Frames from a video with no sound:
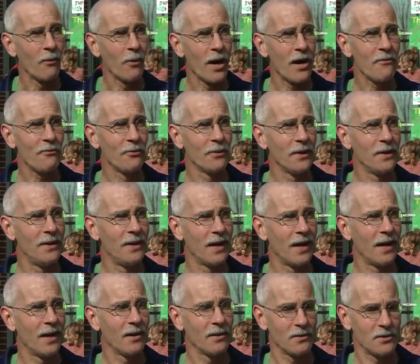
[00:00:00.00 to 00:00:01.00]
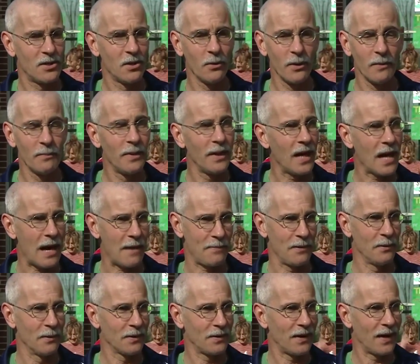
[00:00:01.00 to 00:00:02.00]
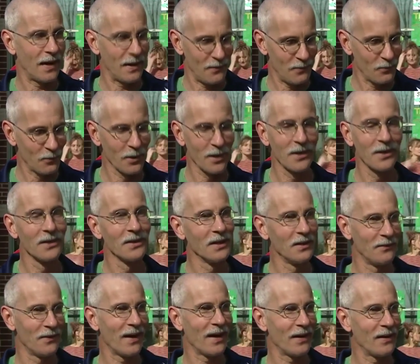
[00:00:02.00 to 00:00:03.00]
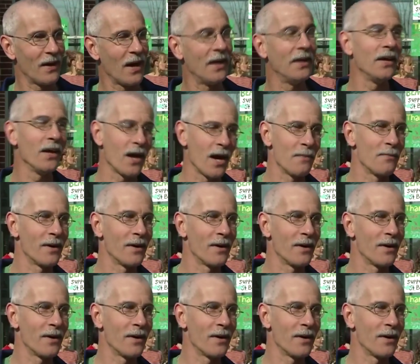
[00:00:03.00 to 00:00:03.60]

my wife would, she wouldn't be happy with that. We're going to leave that, and the